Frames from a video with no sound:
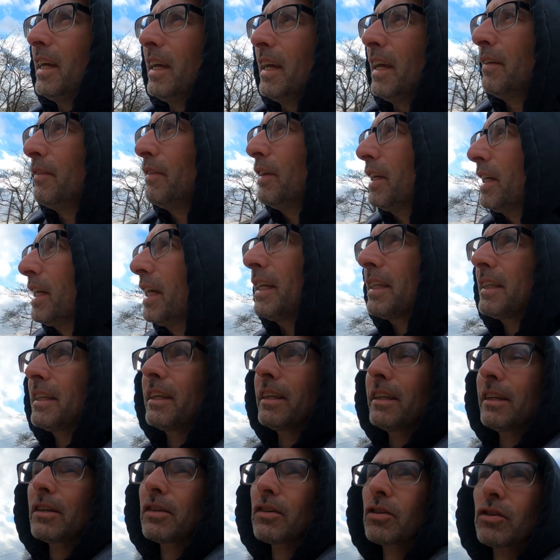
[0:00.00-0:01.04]
if you get to
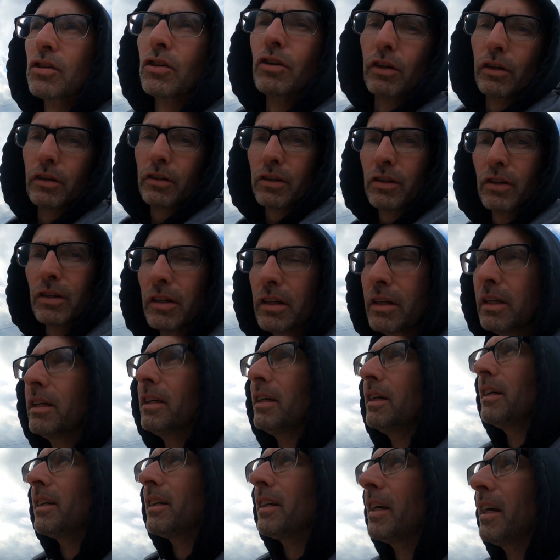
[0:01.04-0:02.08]
this church,
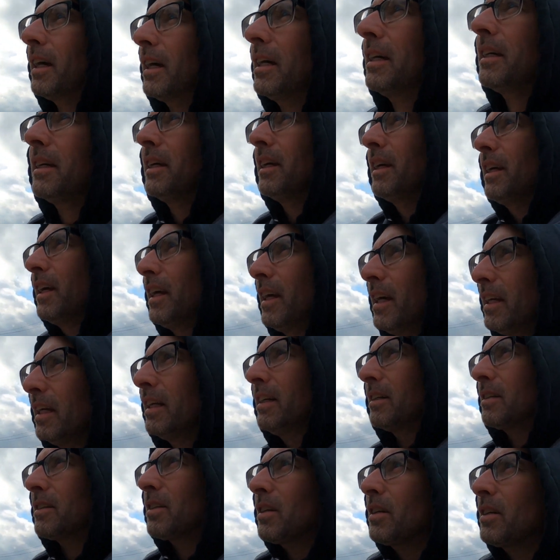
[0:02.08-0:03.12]
okay, and
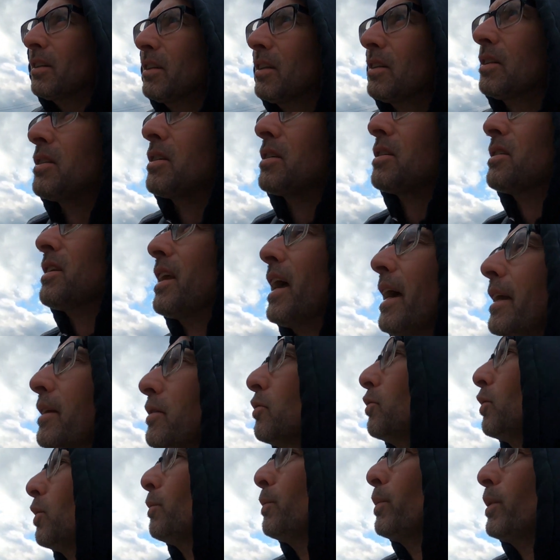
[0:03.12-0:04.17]
there's a
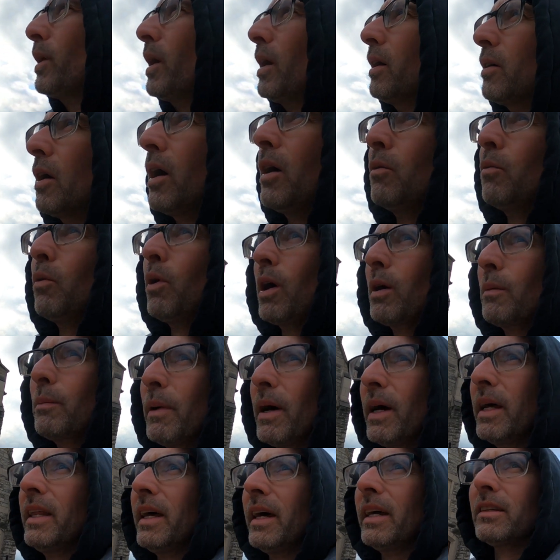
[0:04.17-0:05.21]
statue up here. I'll walk
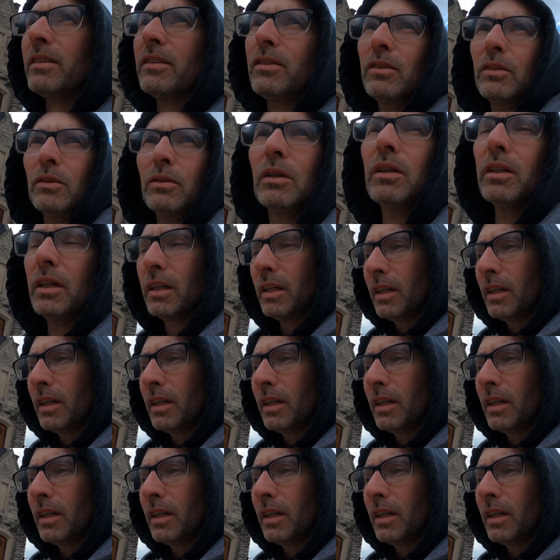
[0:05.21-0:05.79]
by that too.